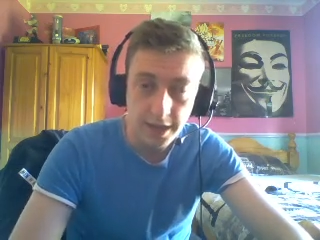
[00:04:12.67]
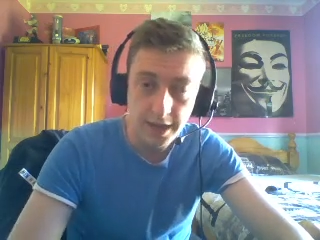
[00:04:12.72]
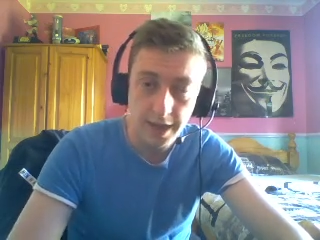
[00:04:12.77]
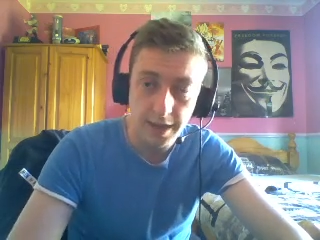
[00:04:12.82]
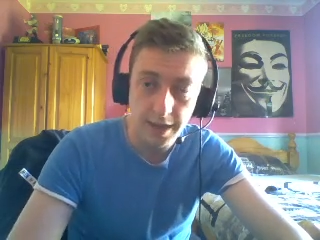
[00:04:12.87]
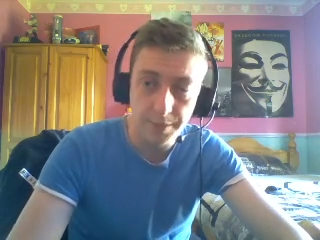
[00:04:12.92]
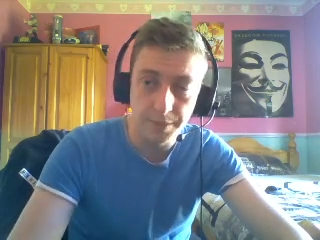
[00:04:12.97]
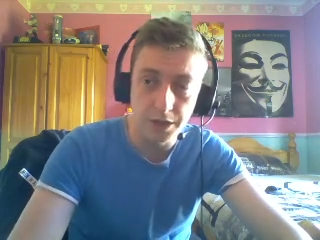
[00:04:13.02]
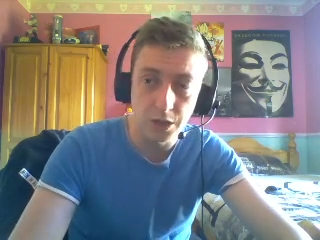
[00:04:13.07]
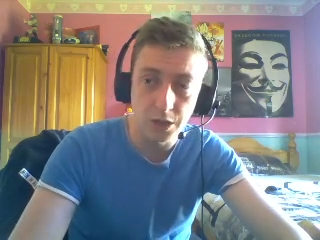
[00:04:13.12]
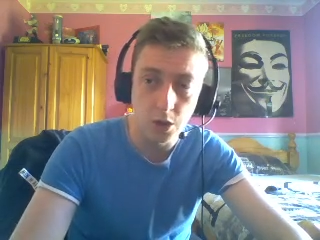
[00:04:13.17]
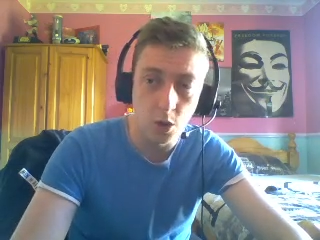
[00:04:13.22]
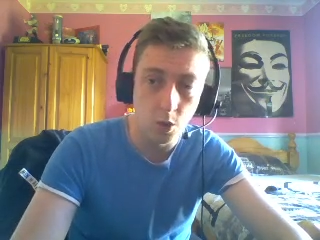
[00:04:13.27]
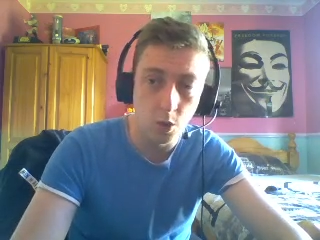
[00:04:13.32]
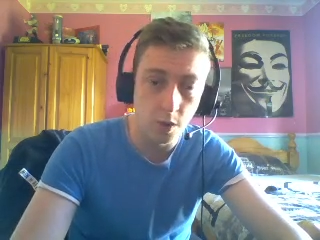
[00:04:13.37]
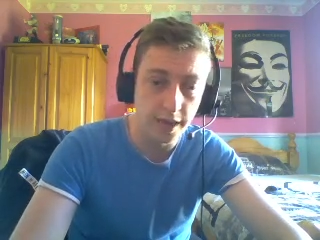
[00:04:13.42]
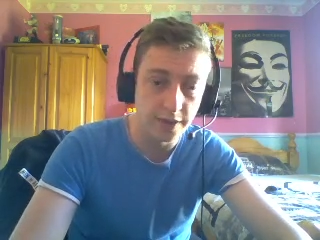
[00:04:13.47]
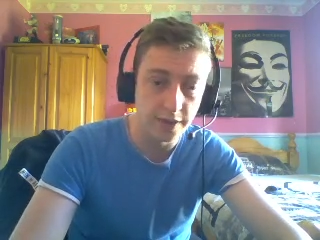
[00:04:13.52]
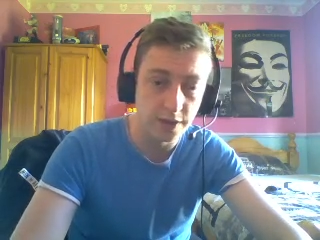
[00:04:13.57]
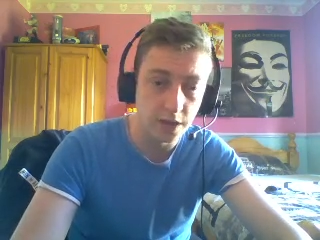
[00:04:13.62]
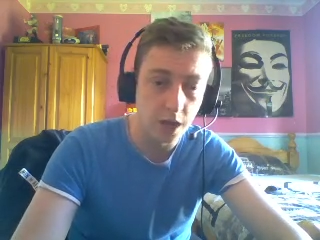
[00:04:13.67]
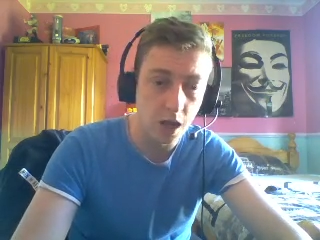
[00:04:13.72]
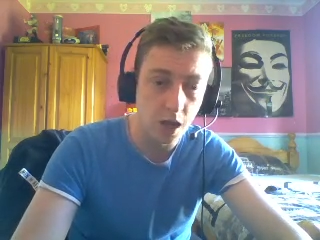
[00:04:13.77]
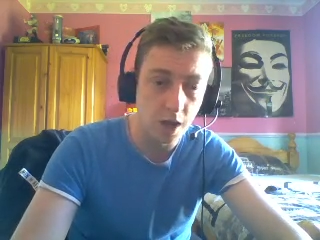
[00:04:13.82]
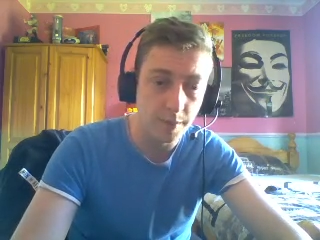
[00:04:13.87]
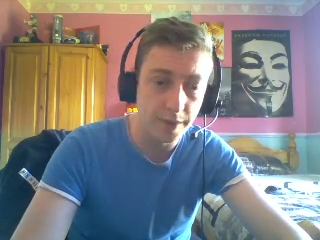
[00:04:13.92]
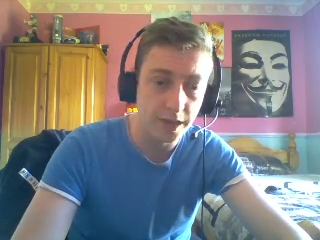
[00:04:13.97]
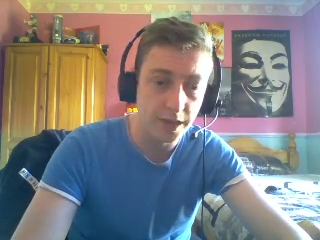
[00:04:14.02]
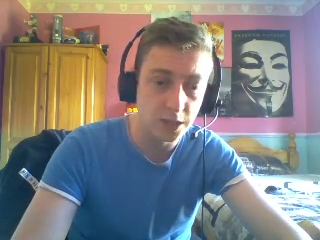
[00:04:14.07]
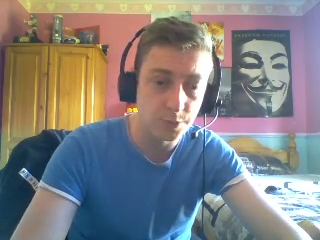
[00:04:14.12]
Let me know in the
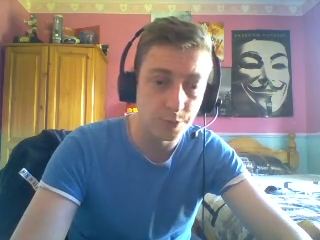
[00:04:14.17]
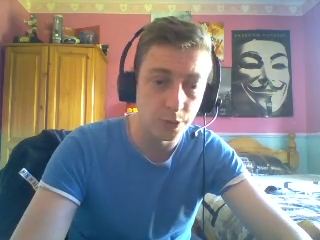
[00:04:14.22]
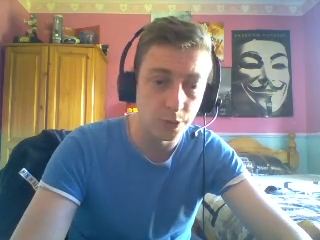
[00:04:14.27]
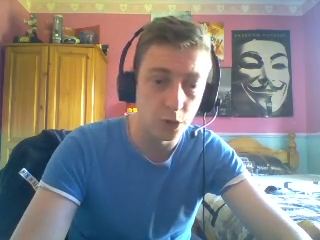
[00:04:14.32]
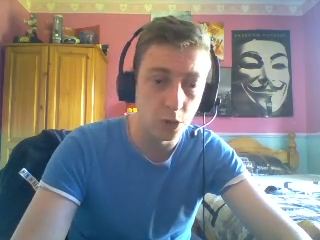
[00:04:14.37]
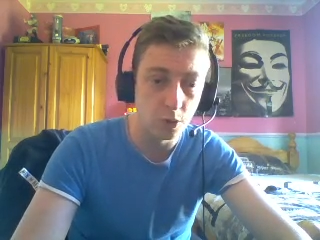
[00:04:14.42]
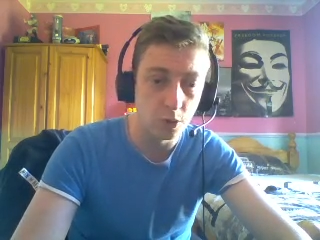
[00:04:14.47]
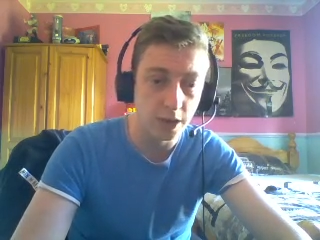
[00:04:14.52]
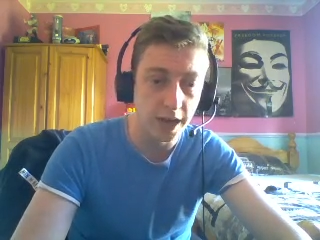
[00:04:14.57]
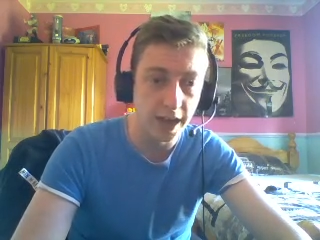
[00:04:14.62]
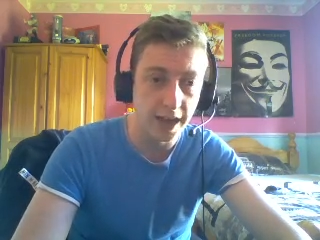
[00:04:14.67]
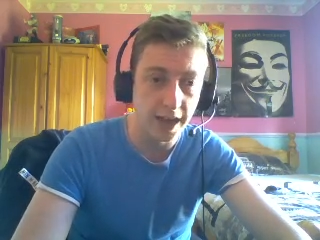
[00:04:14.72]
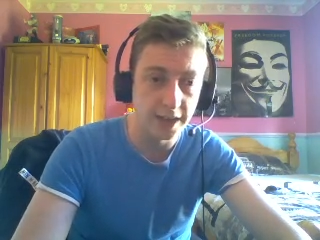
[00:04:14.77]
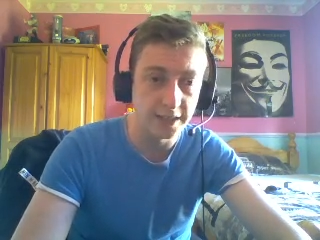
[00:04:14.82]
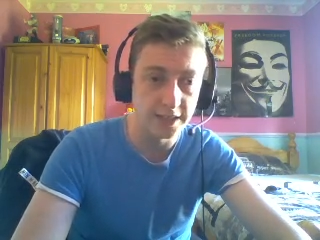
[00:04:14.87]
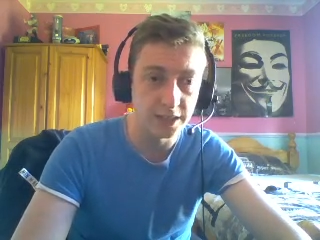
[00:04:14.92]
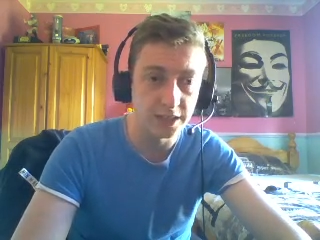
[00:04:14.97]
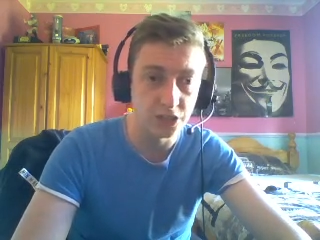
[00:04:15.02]
comments below, guys.